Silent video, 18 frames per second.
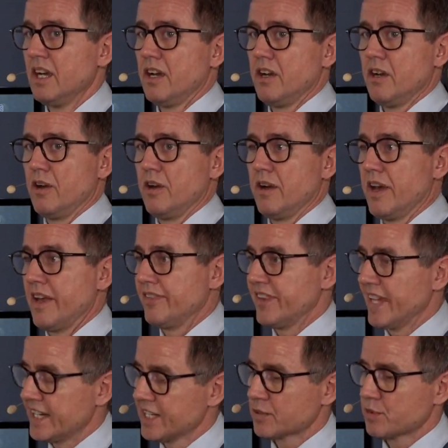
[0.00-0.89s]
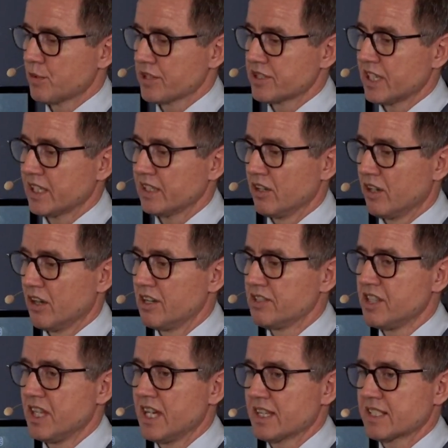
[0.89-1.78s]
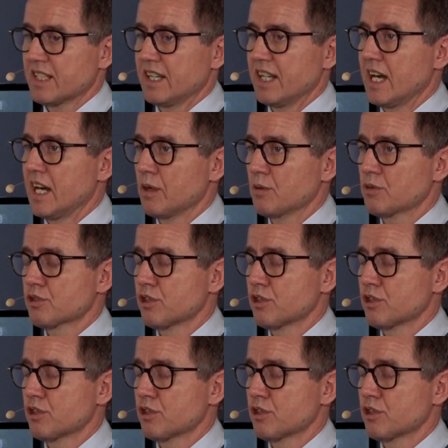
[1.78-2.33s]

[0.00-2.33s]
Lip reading: And that is what technology has allowed.